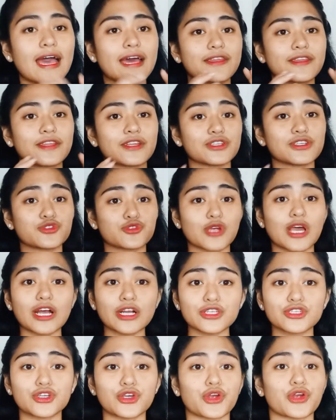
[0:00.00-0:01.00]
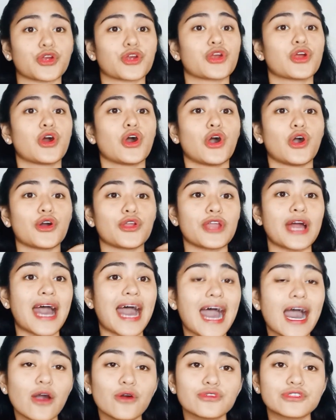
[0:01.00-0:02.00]
and the structure on
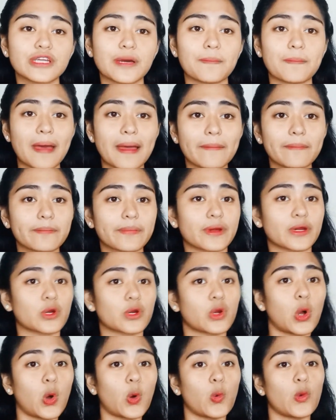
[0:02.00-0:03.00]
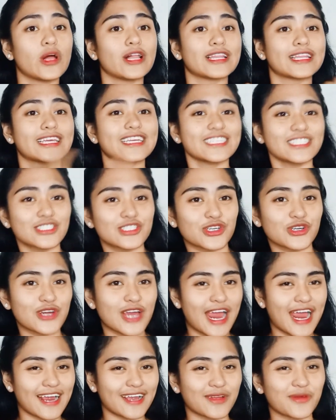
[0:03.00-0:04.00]
how the member will
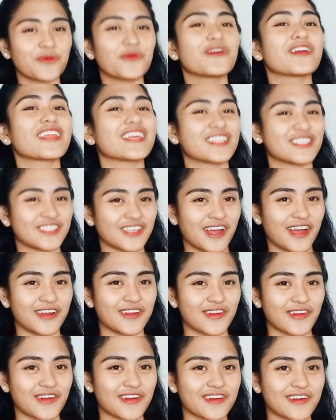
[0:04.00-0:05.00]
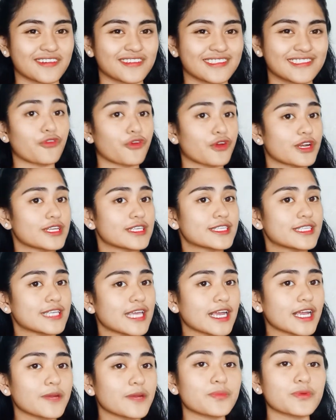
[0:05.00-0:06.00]
interact with each other. For the
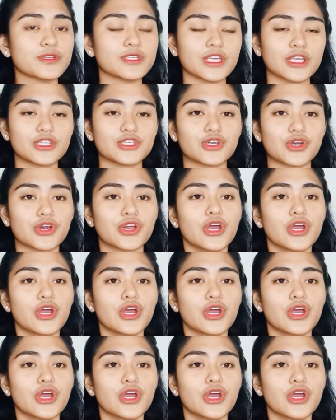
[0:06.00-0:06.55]
second procedure,